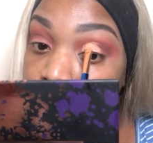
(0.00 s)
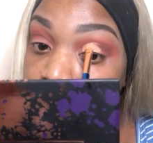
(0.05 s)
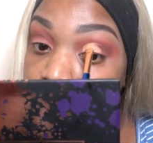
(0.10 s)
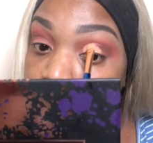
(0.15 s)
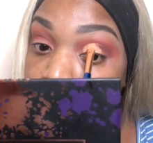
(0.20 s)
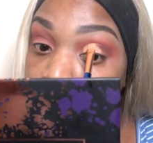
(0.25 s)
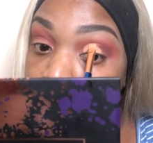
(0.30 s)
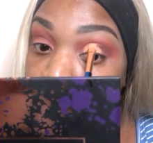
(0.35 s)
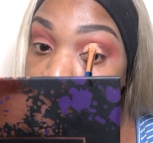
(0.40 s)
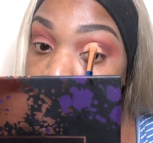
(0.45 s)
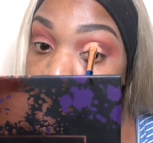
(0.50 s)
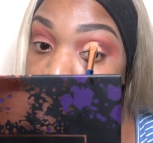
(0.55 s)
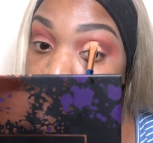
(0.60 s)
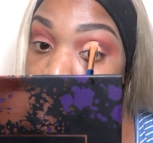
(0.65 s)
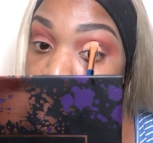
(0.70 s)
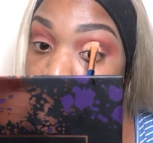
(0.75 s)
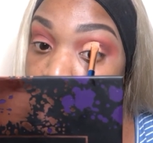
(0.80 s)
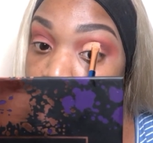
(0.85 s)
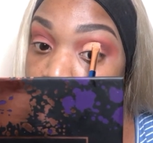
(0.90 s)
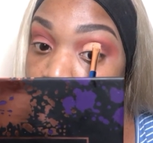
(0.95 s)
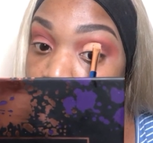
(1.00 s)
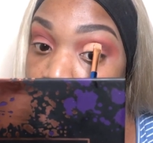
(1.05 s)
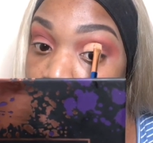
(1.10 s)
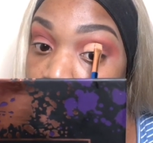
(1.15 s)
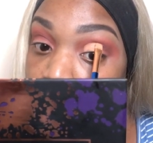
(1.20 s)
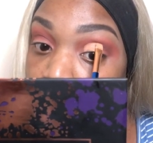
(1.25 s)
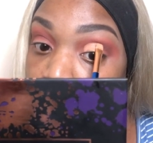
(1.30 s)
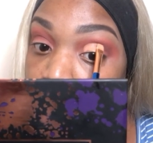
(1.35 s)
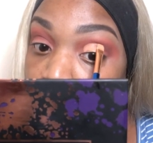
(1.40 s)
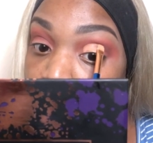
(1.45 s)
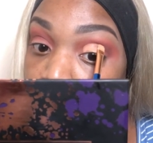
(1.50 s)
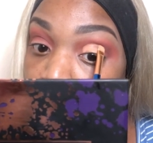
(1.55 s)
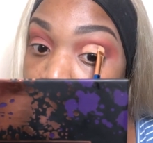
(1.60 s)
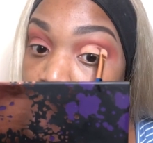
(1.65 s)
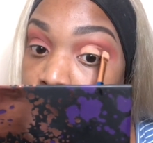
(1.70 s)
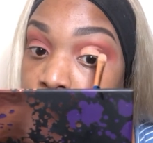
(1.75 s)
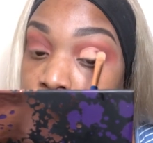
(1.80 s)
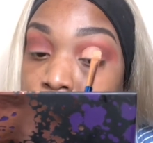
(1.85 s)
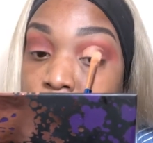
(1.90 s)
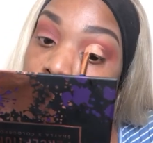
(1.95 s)
it took me a lot of practice to do
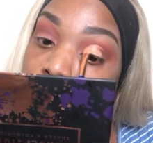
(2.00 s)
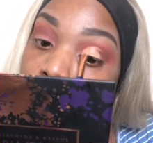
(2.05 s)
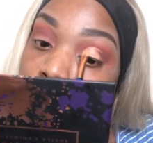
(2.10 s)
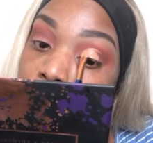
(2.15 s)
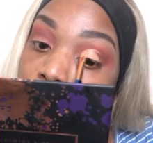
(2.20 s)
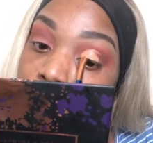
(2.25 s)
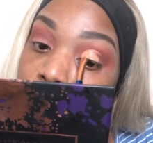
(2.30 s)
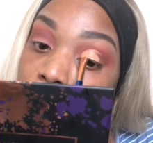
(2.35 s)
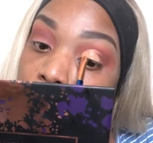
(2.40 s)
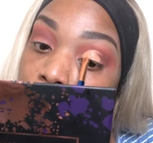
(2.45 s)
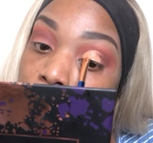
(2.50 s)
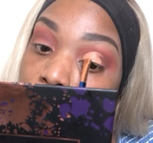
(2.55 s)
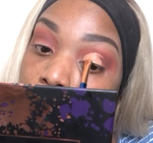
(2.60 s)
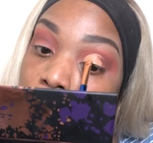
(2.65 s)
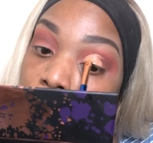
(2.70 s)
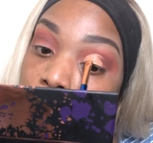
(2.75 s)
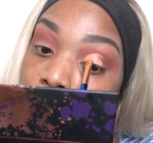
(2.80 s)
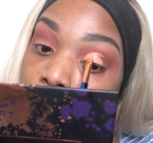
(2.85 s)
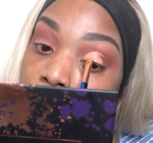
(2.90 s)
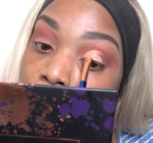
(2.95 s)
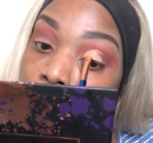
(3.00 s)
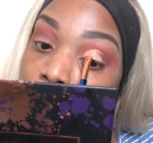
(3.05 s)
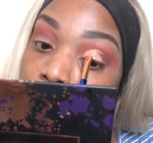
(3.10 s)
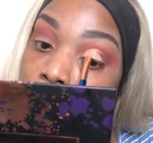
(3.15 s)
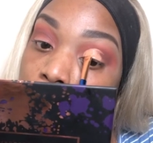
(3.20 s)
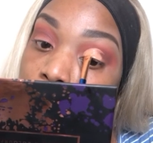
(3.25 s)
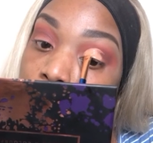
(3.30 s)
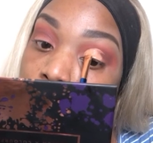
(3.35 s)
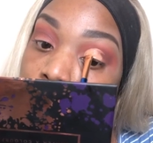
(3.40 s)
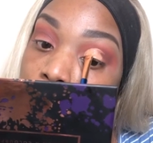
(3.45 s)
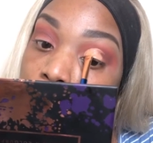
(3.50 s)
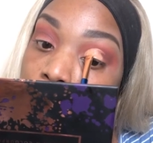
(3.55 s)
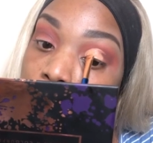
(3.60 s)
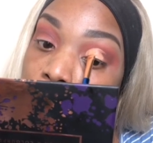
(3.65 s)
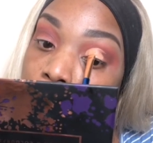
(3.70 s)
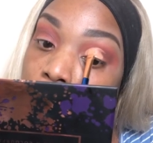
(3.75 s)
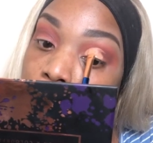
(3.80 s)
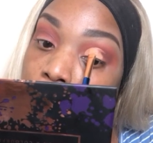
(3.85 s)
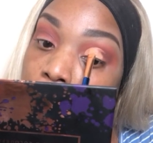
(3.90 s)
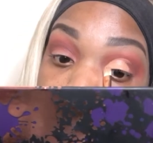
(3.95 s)
this. It's not that
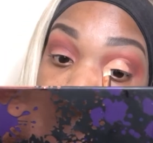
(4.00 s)
easy,